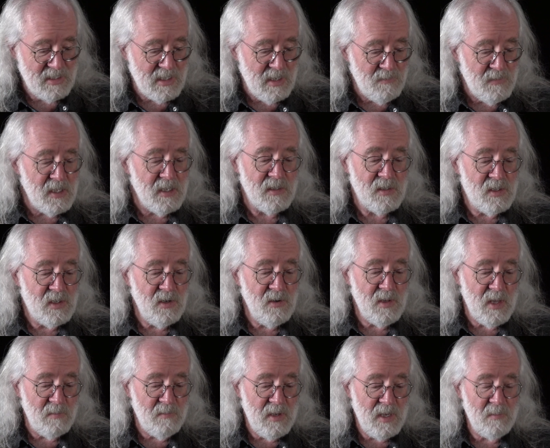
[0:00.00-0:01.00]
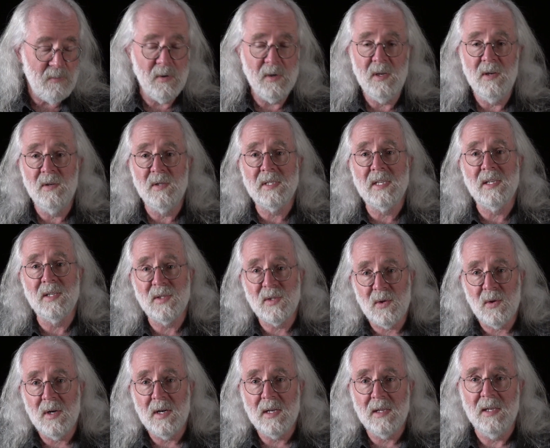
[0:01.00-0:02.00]
something, too, that people used
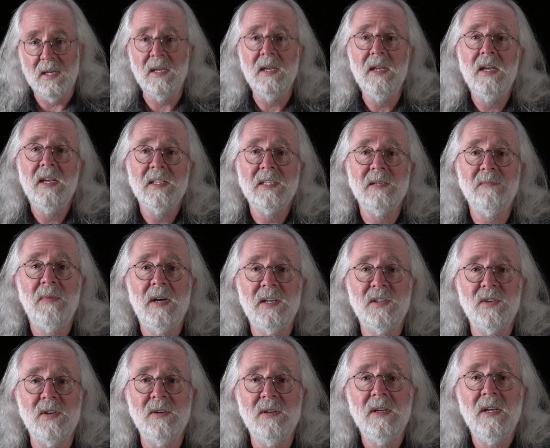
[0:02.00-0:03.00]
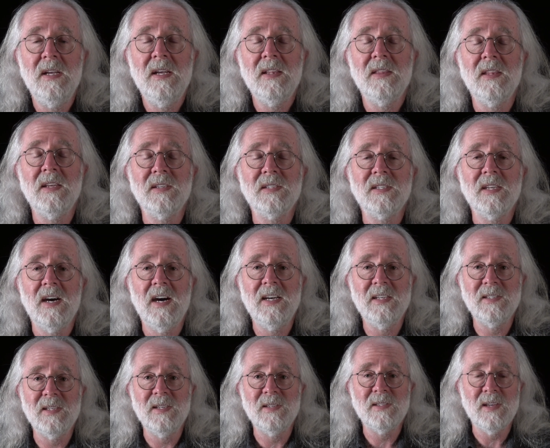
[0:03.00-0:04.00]
historically to measure the
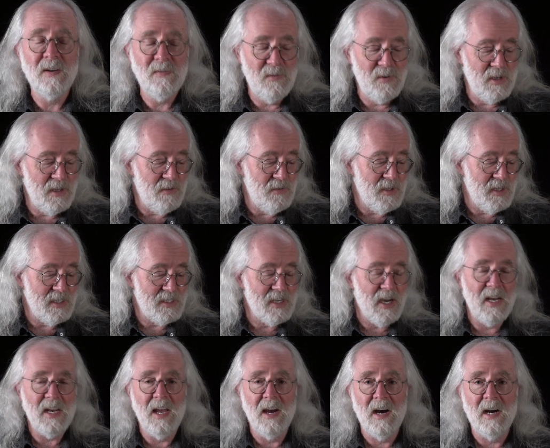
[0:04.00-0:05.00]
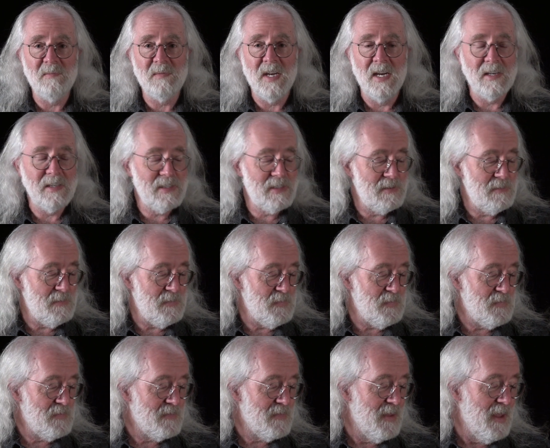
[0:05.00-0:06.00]
sizes of really, really tiny objects.
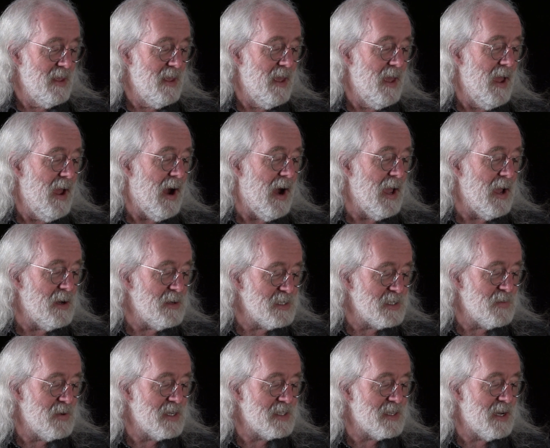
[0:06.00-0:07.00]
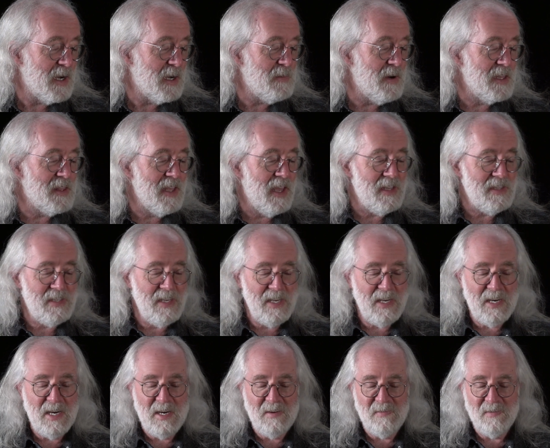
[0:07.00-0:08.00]
I also want to talk about the
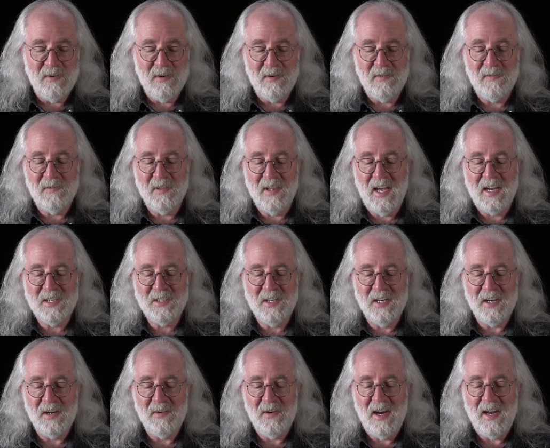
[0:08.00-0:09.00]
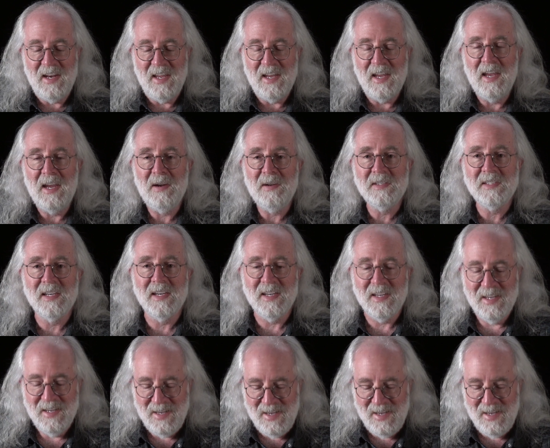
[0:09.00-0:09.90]
idea of a reflection grating. Here's a